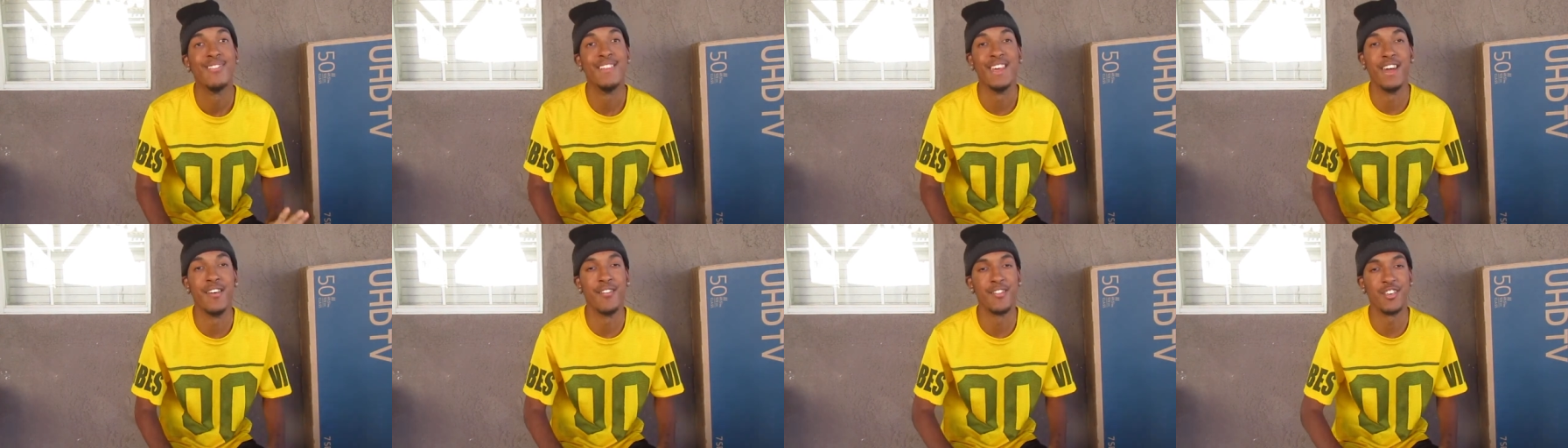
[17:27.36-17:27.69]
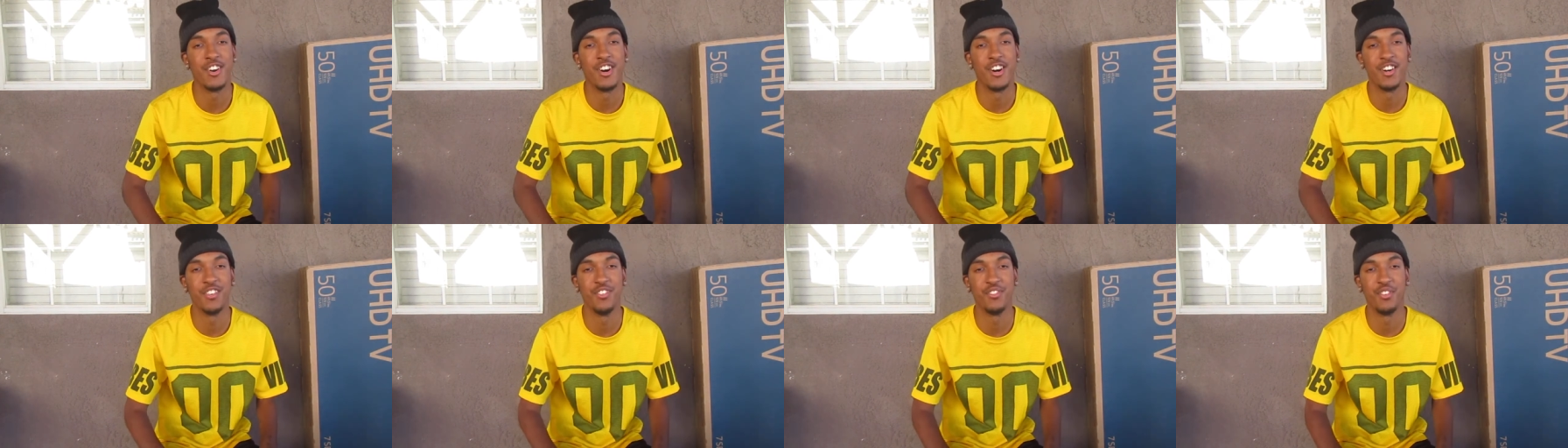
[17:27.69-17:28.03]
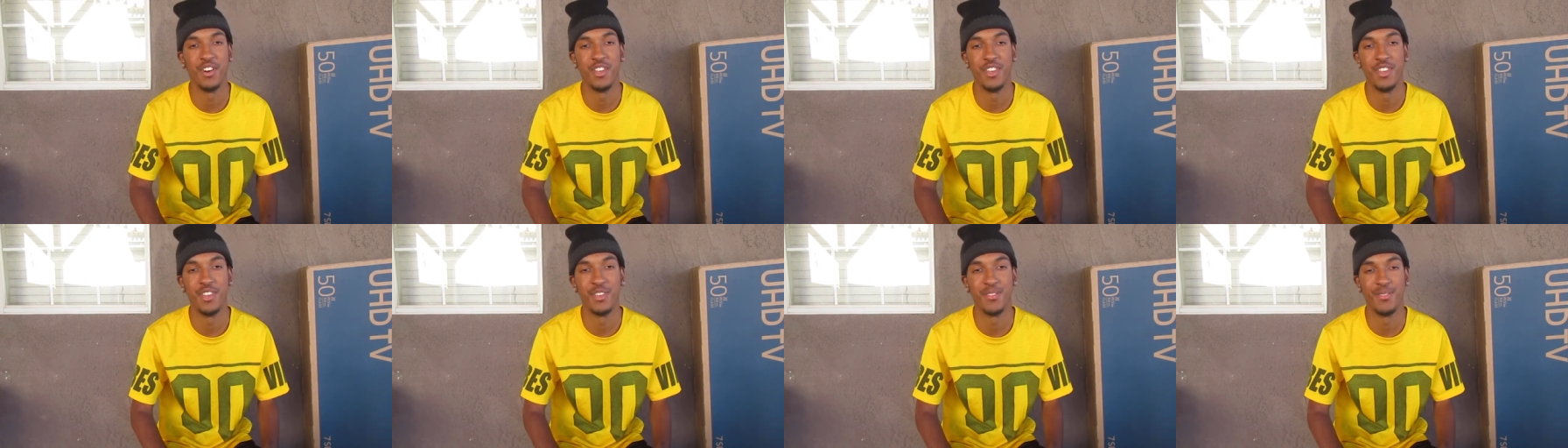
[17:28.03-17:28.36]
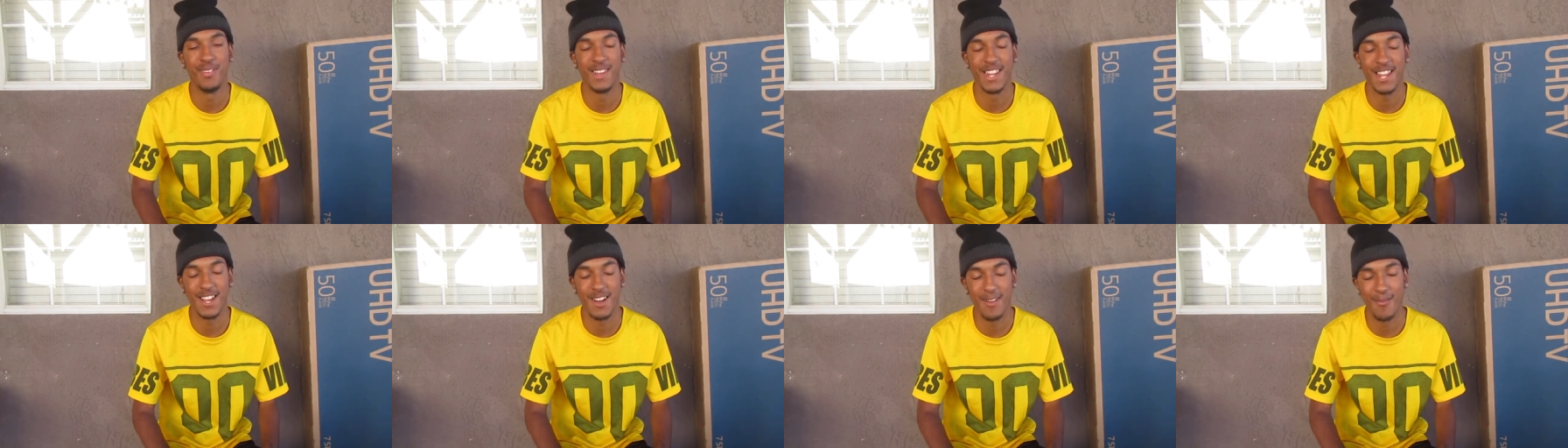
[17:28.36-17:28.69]
if y'all enjoyed this
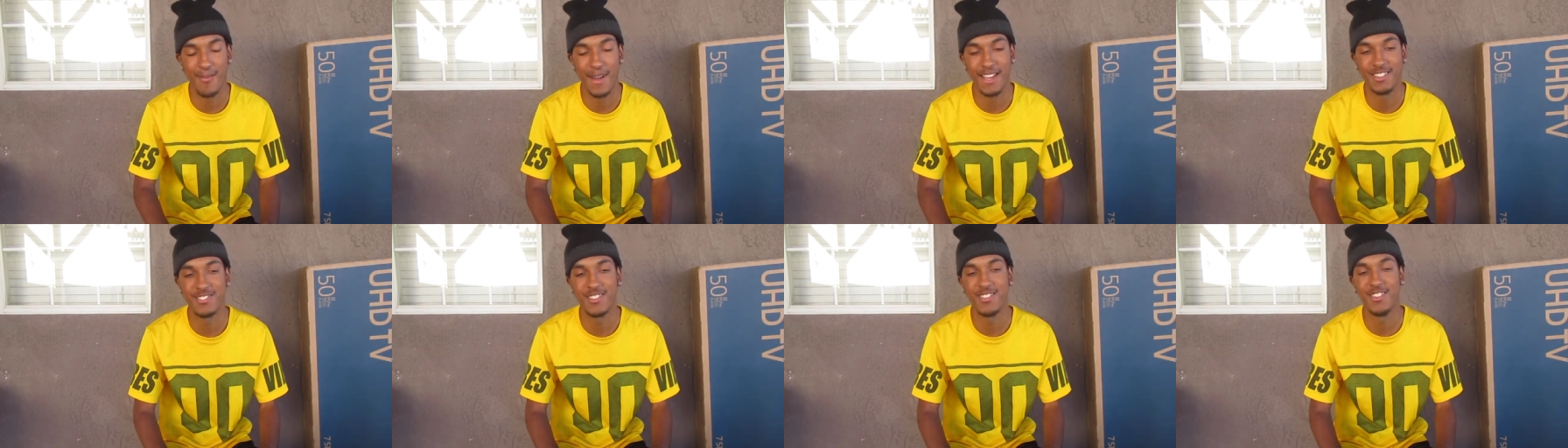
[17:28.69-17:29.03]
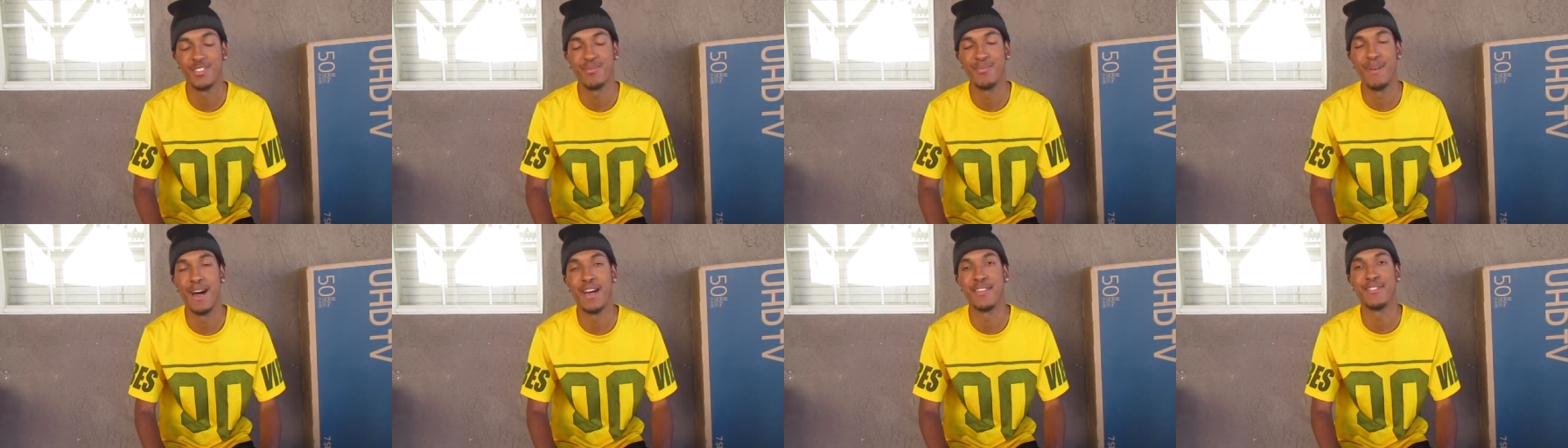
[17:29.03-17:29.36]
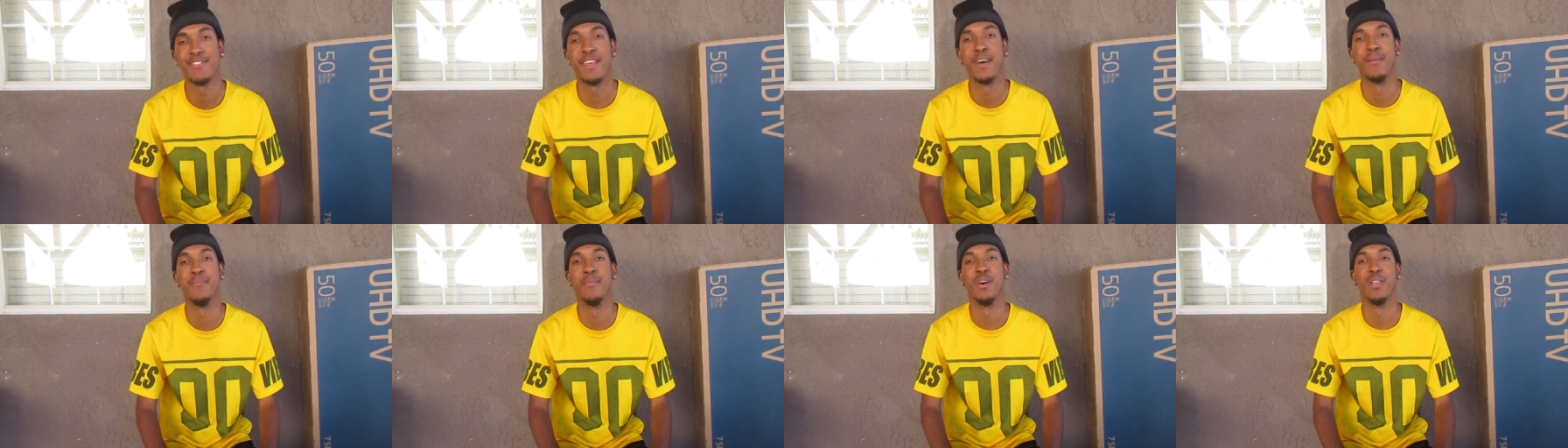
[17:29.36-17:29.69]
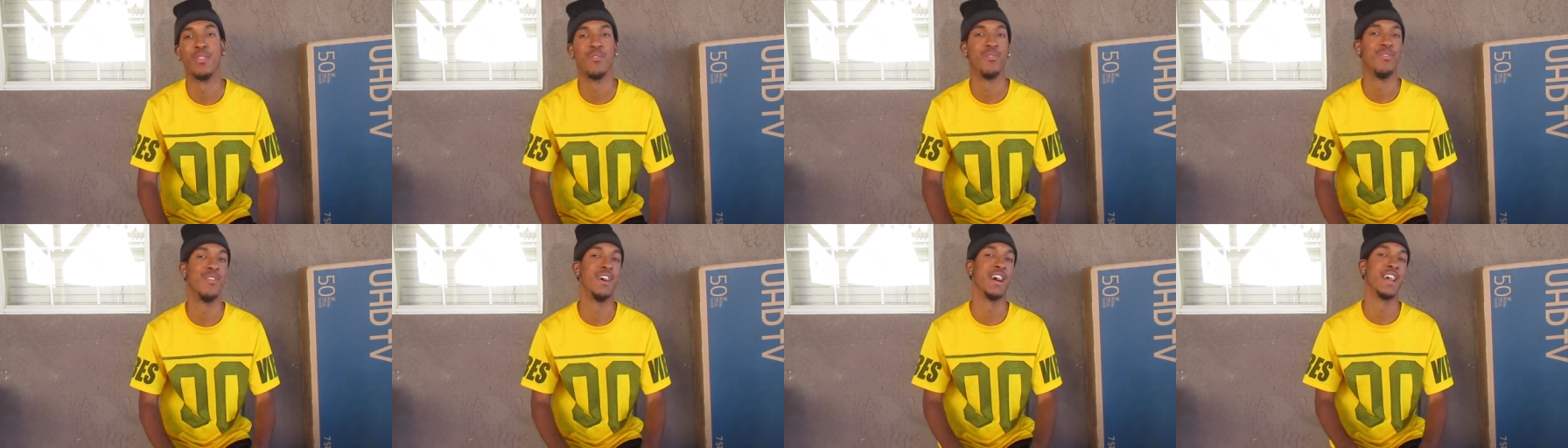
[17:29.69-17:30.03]
video, make sure you smash that
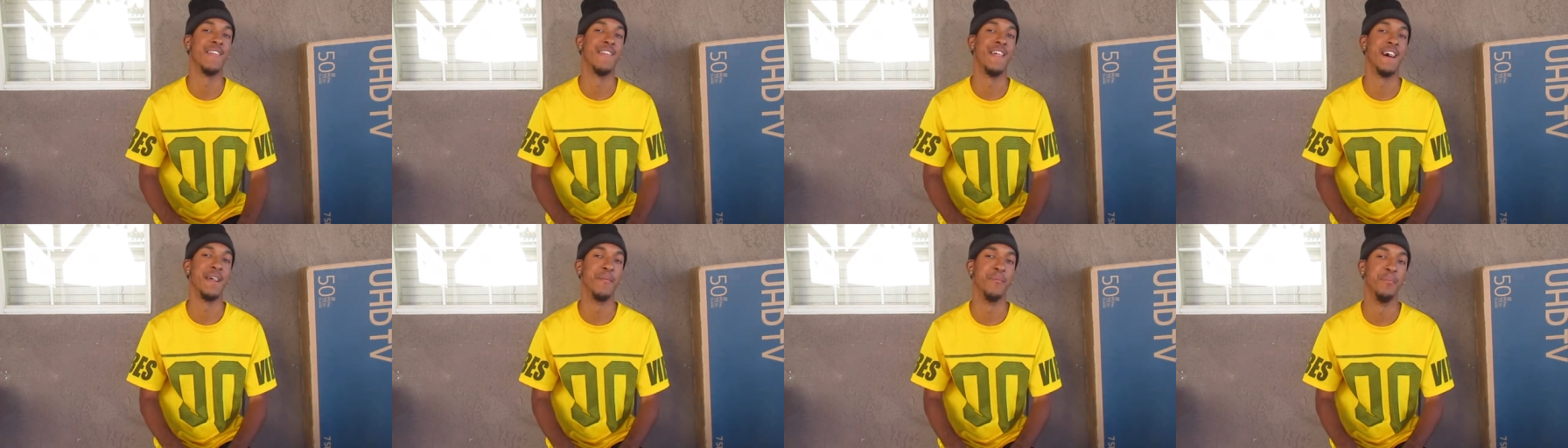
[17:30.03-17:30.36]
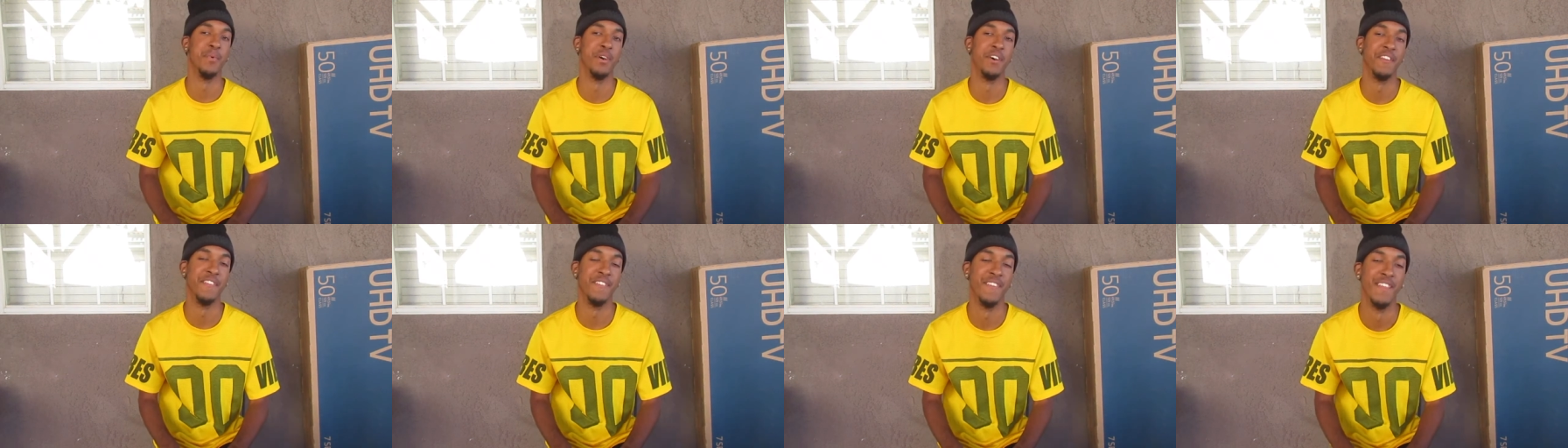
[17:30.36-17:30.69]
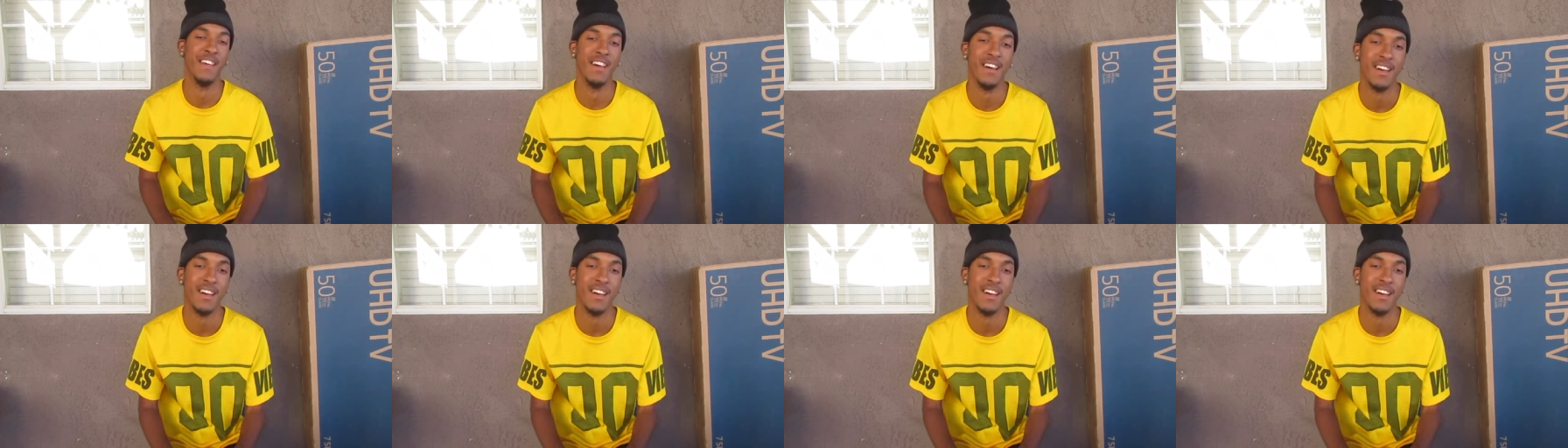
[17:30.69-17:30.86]
motherfucking like button.